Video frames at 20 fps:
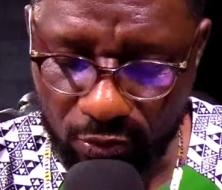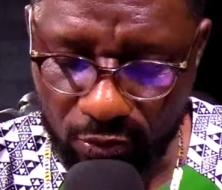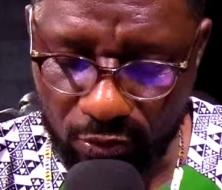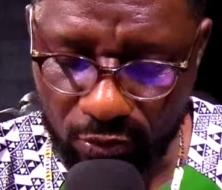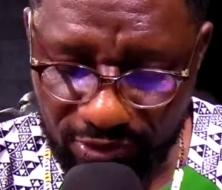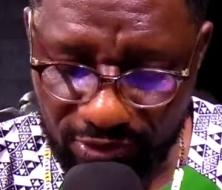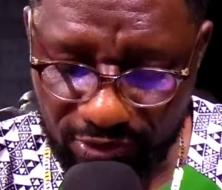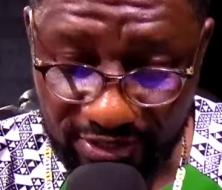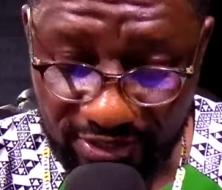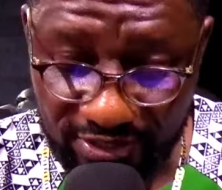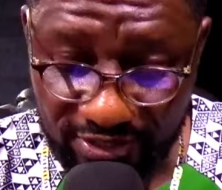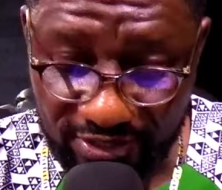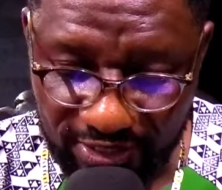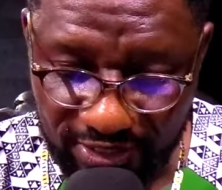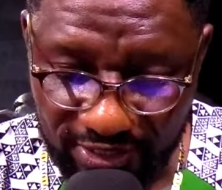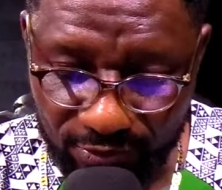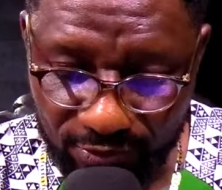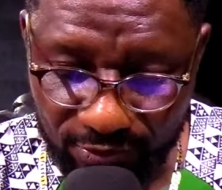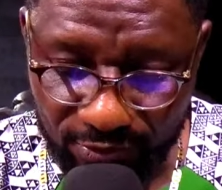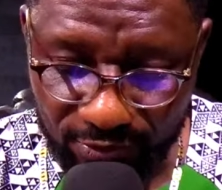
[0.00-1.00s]
the WhatsApp group for
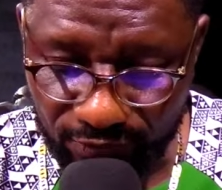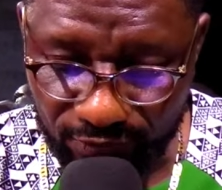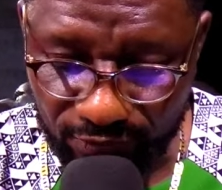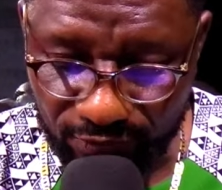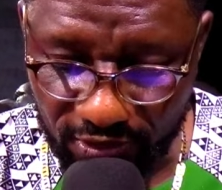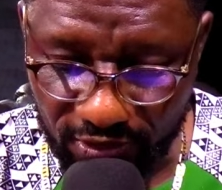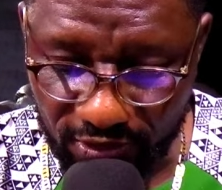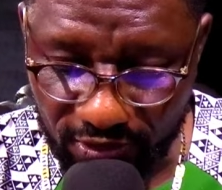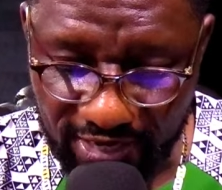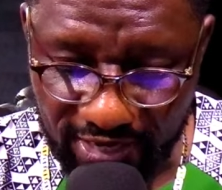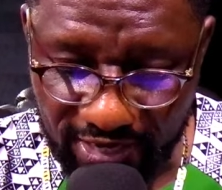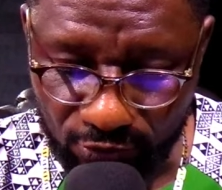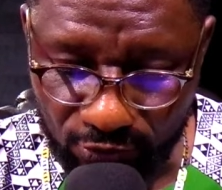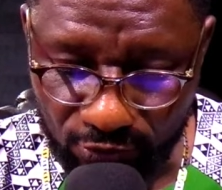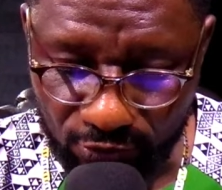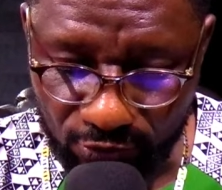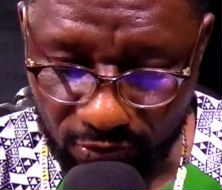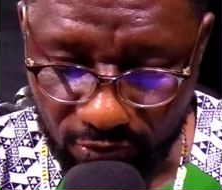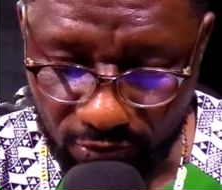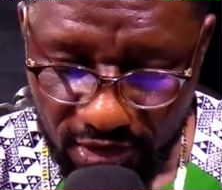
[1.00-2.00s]
the classroom.
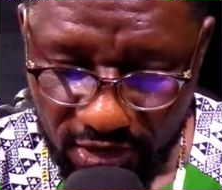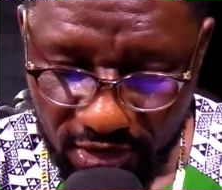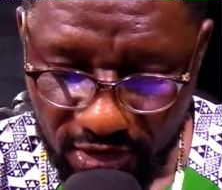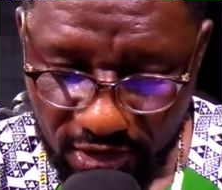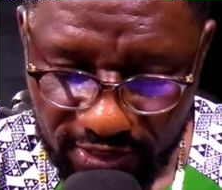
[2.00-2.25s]
Say, please,